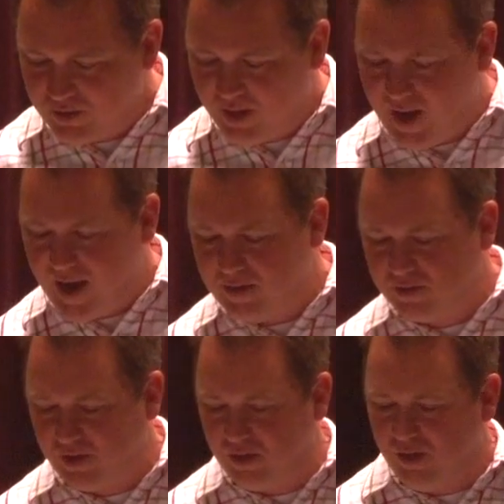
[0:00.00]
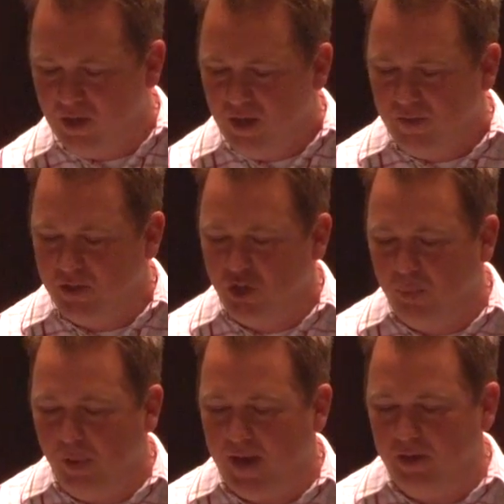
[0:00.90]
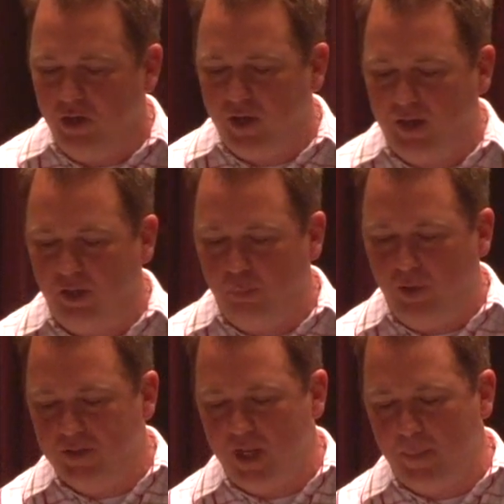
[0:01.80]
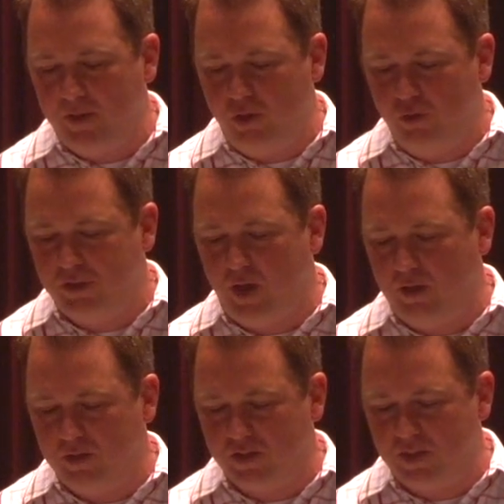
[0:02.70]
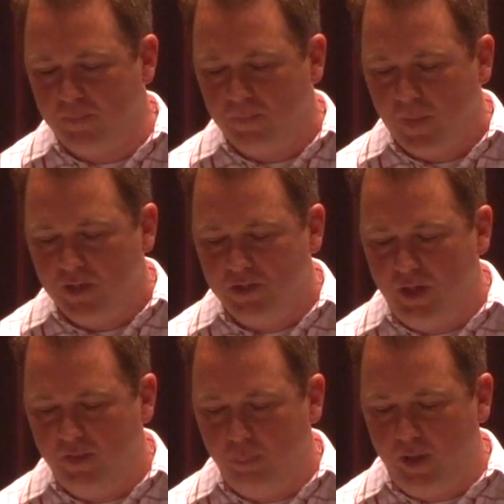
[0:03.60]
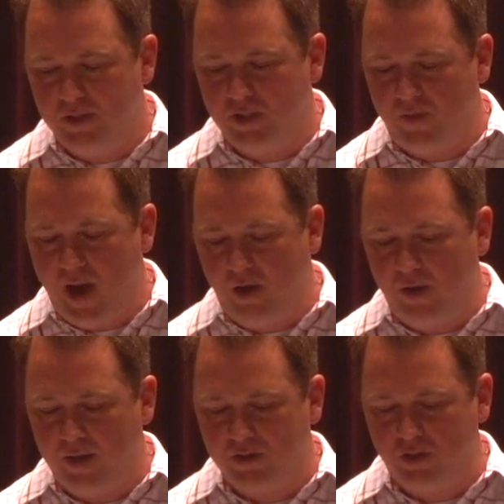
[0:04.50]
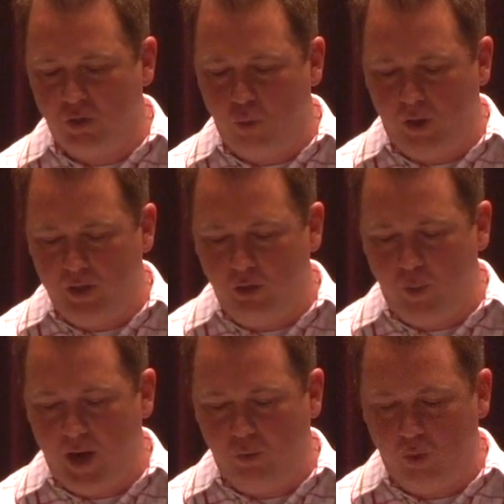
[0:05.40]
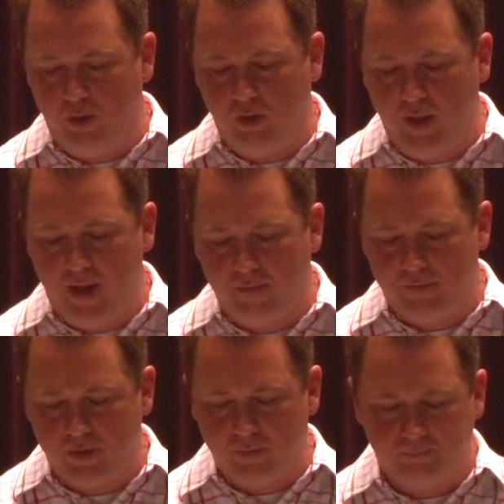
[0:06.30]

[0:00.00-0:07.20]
he asked. And then she replied, "In your kingdom, please let my two sons sit at the places of honor next to you, one on your right and one on your left."